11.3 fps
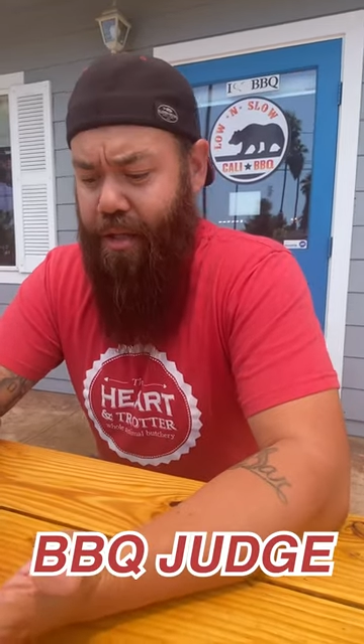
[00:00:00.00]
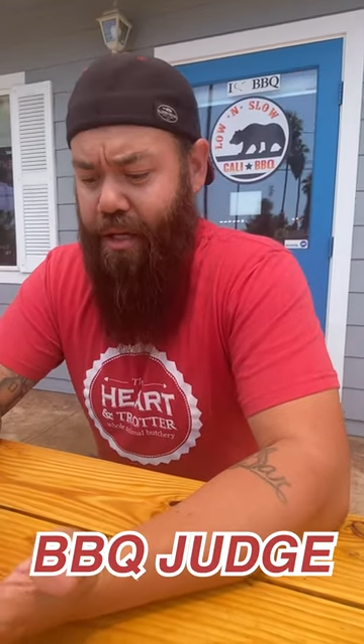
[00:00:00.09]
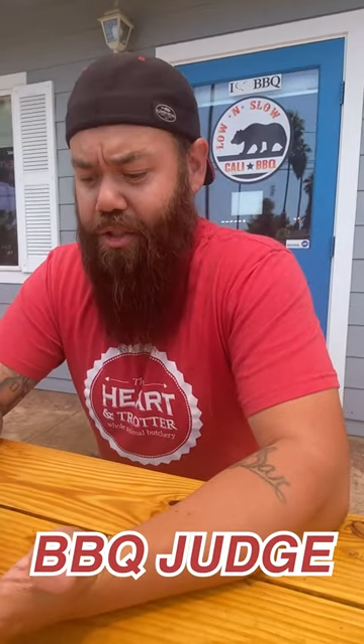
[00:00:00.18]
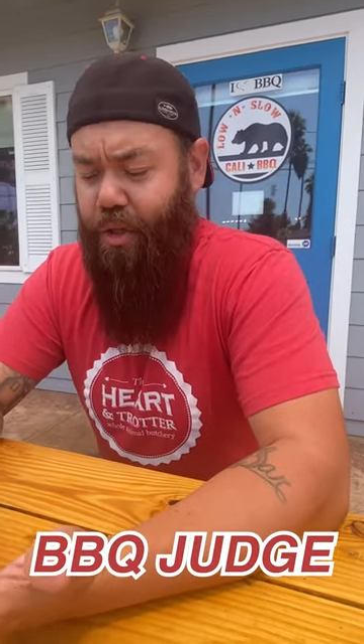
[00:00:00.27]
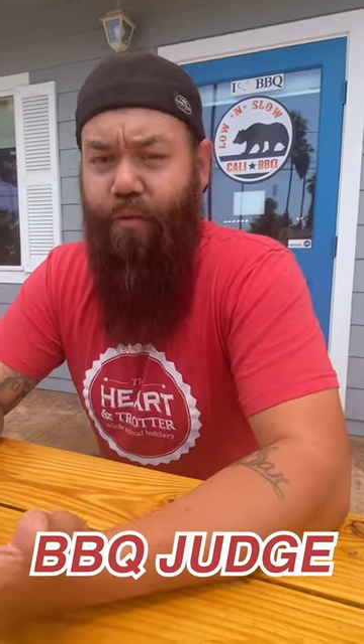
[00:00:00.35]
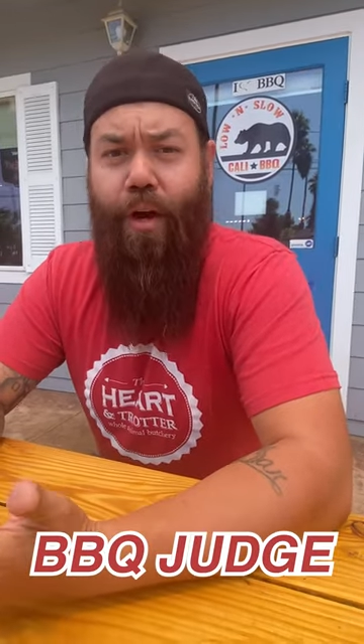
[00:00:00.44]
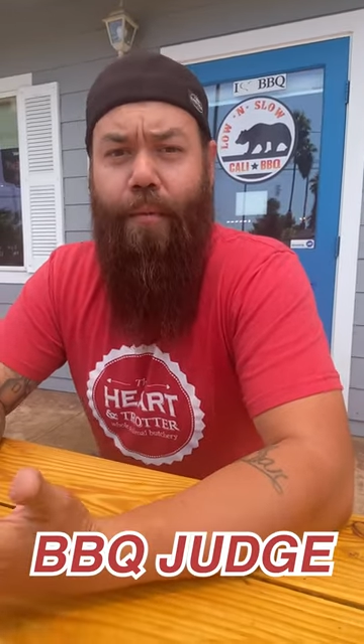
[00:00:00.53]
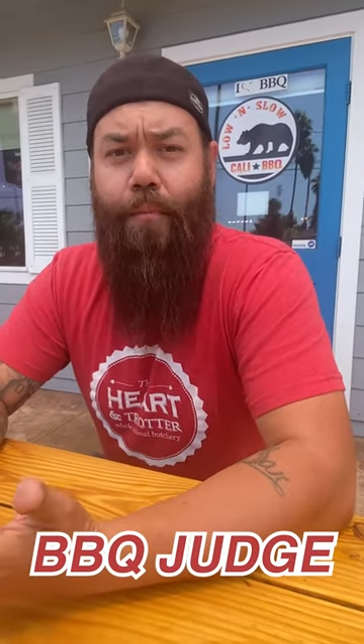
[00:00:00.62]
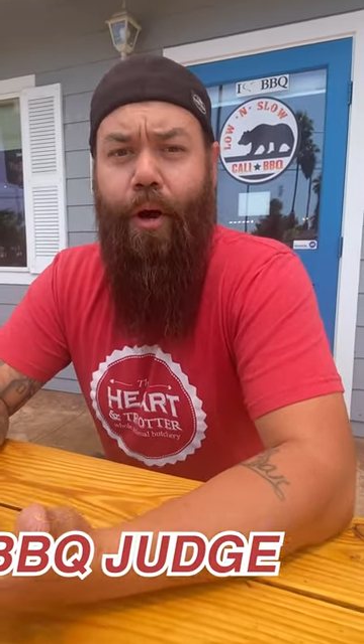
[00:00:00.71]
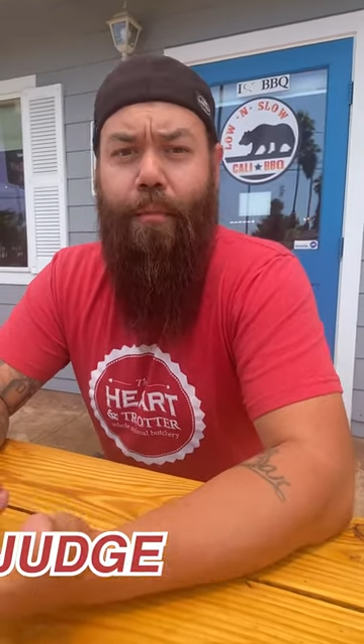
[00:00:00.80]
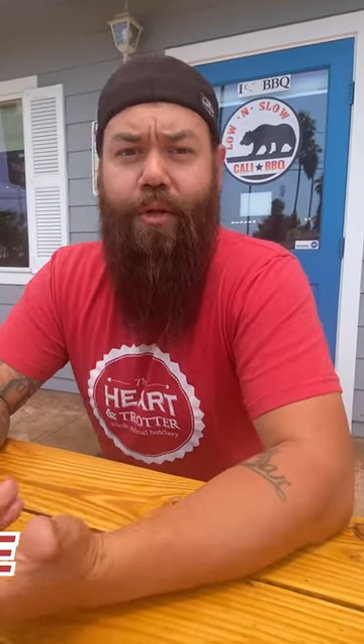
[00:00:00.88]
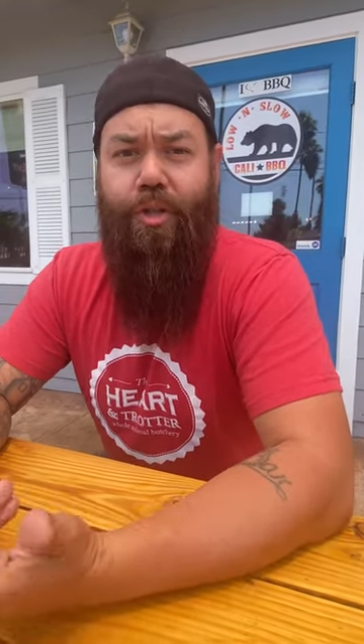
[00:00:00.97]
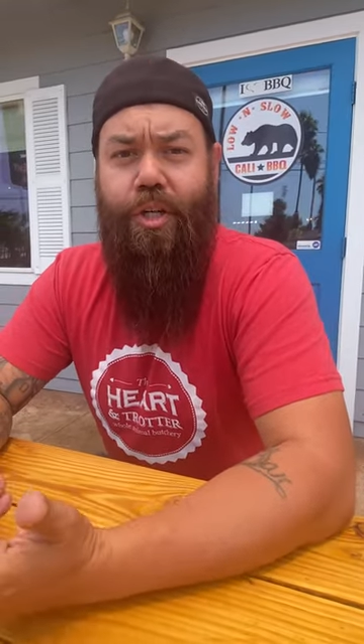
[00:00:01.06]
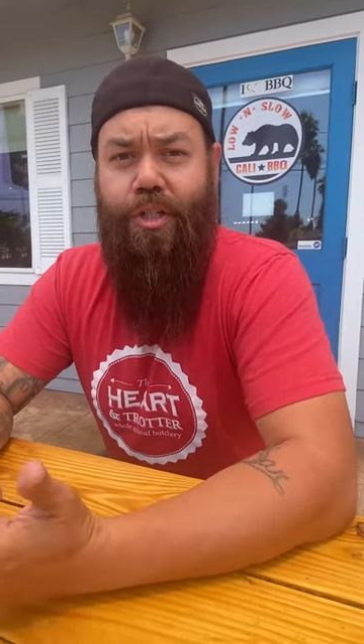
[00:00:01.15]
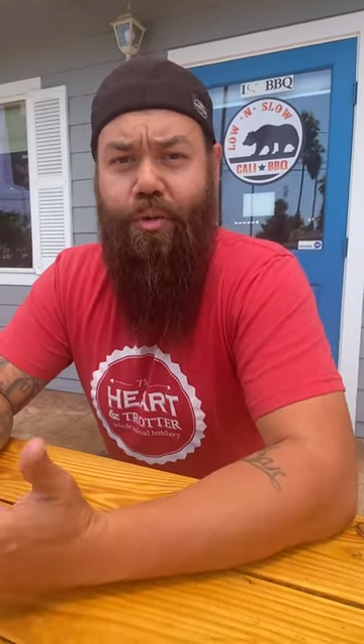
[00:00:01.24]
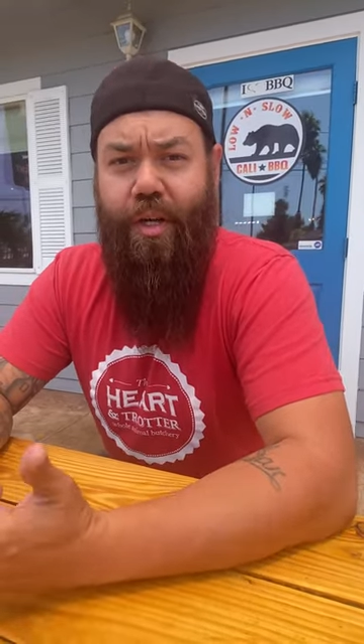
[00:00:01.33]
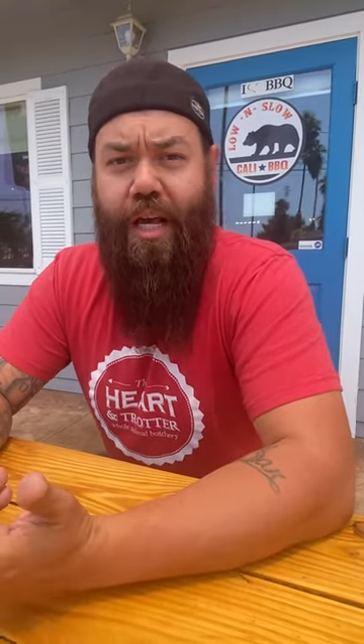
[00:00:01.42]
a certified barbecue judge
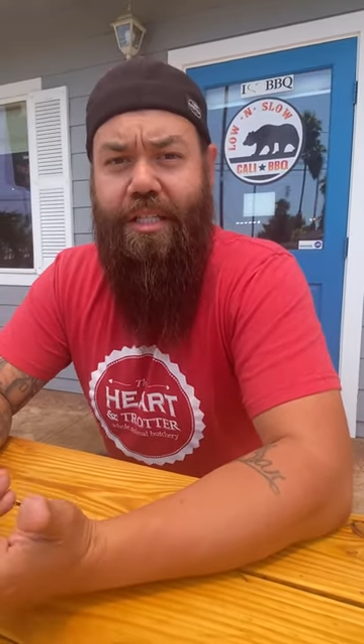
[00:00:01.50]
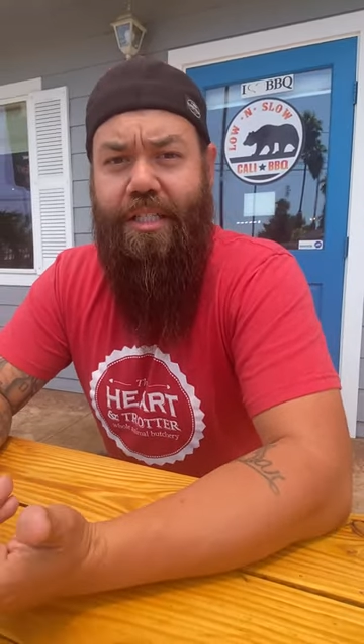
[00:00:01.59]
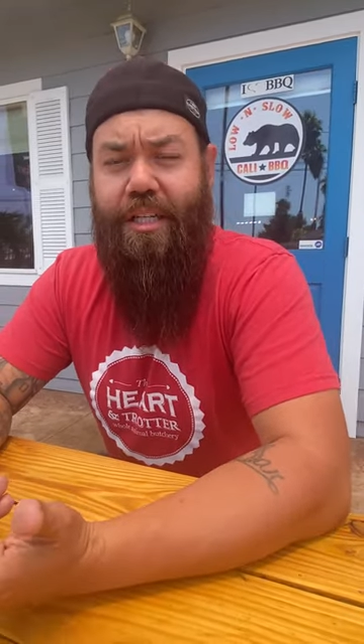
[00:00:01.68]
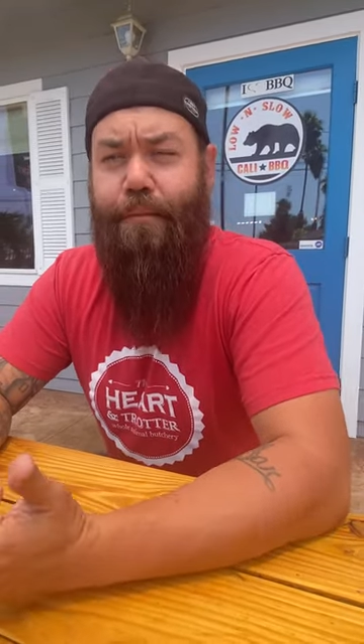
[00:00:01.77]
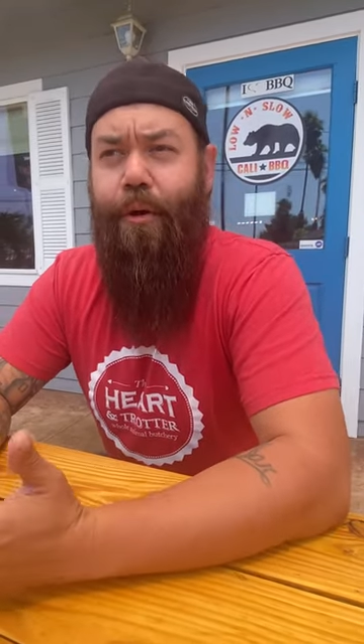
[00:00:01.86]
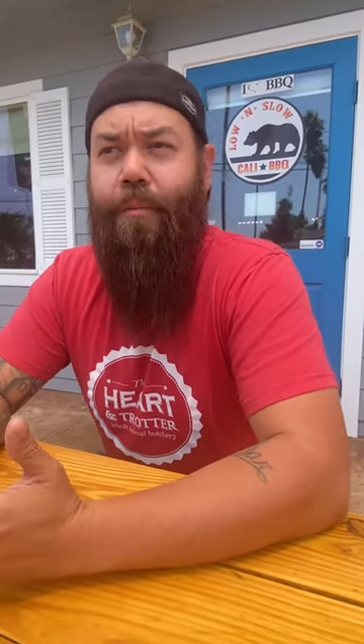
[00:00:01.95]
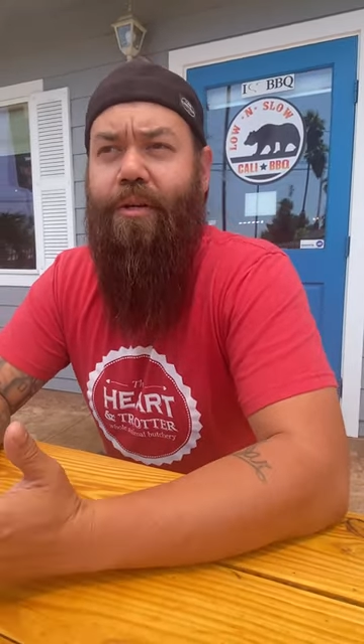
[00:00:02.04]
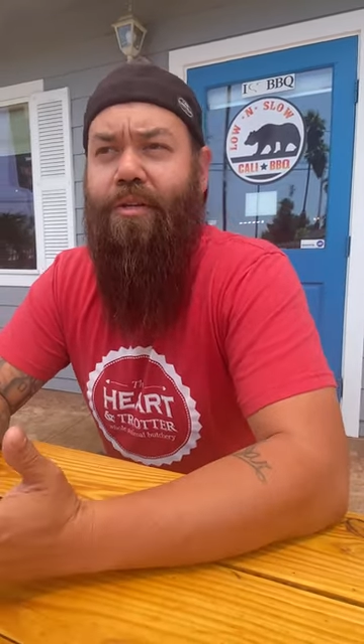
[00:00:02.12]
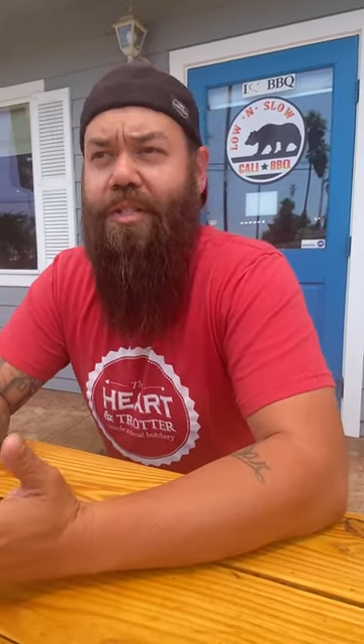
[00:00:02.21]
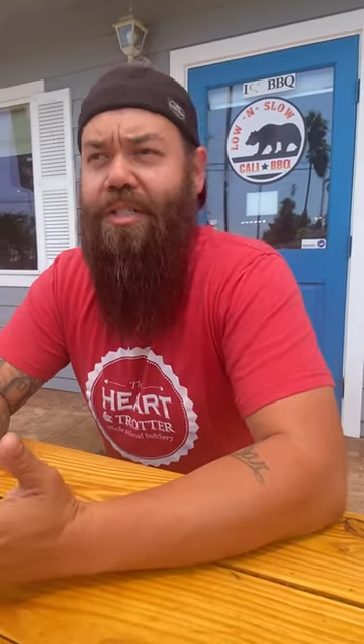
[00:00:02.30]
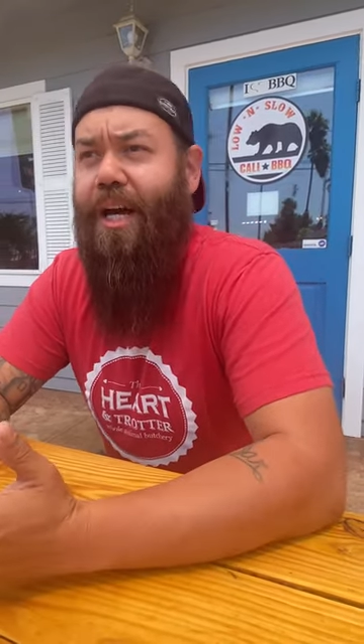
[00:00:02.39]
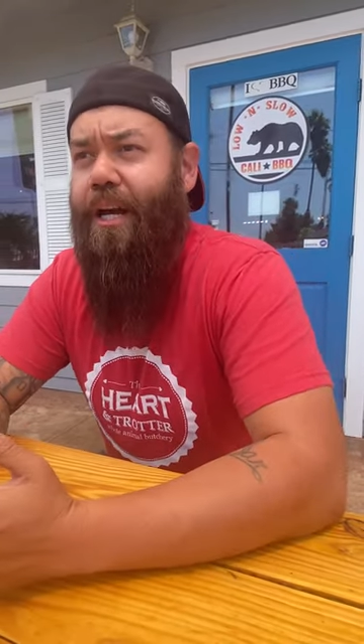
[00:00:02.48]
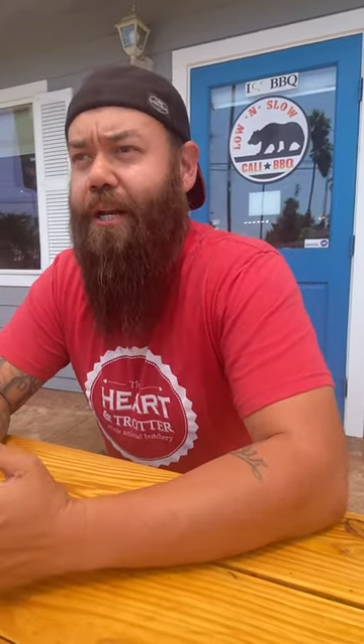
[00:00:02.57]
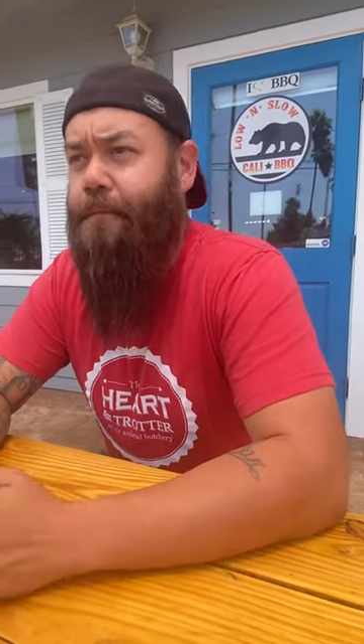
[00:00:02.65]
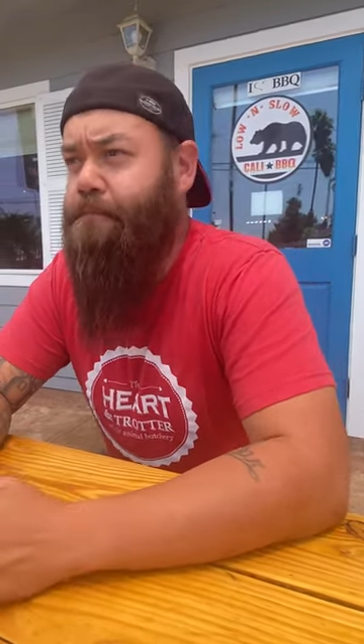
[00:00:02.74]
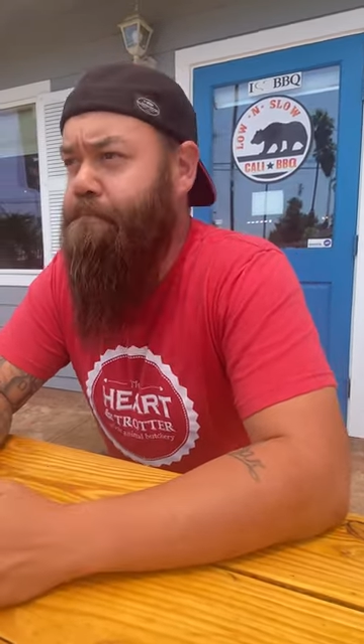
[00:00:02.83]
through Kansas City Barbeque Society,